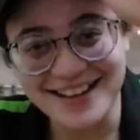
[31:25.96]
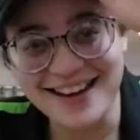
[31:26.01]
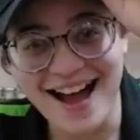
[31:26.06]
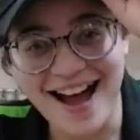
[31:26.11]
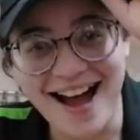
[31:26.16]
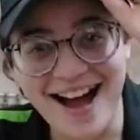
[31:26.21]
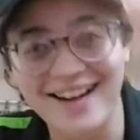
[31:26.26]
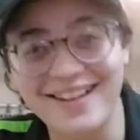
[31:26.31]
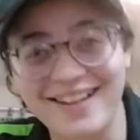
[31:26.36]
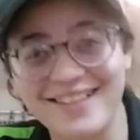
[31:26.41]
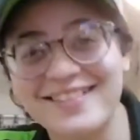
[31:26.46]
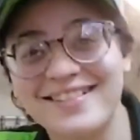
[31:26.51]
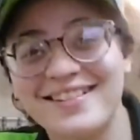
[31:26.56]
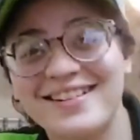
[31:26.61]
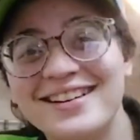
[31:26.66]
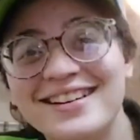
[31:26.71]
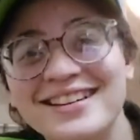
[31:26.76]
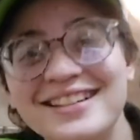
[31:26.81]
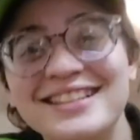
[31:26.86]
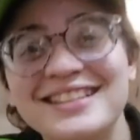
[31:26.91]

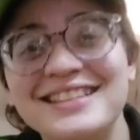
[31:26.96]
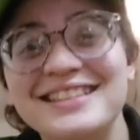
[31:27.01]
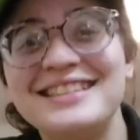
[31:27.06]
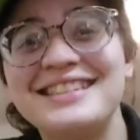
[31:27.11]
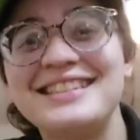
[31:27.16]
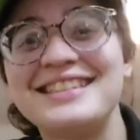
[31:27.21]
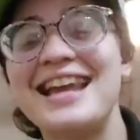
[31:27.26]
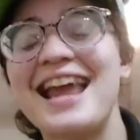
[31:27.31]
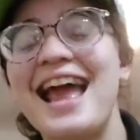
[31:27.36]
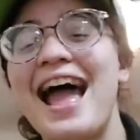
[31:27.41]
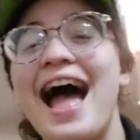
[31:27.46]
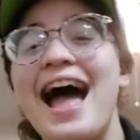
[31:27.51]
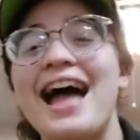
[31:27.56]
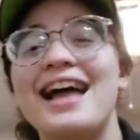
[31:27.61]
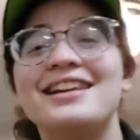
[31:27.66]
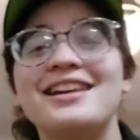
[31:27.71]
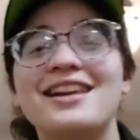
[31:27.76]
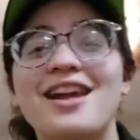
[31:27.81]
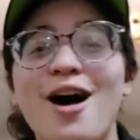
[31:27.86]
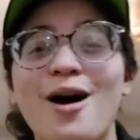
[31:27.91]
no! She
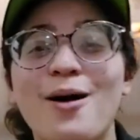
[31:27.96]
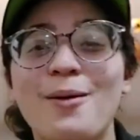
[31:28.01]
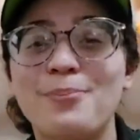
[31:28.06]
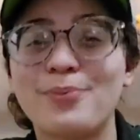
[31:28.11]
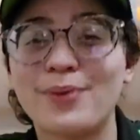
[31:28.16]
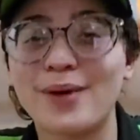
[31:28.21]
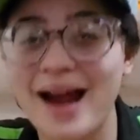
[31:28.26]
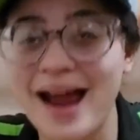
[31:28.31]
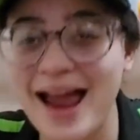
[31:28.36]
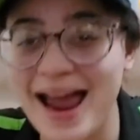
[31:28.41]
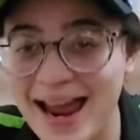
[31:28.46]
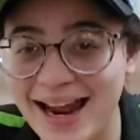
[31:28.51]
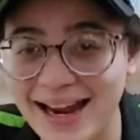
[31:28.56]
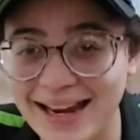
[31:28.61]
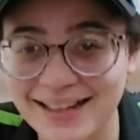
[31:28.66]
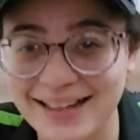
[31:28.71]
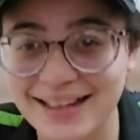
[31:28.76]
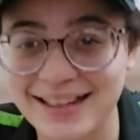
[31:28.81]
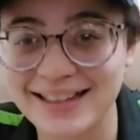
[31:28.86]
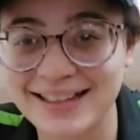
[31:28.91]
had no
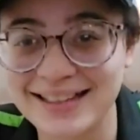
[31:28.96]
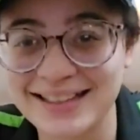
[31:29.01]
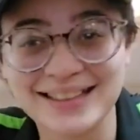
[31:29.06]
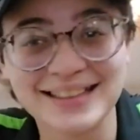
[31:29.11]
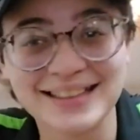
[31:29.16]
brain.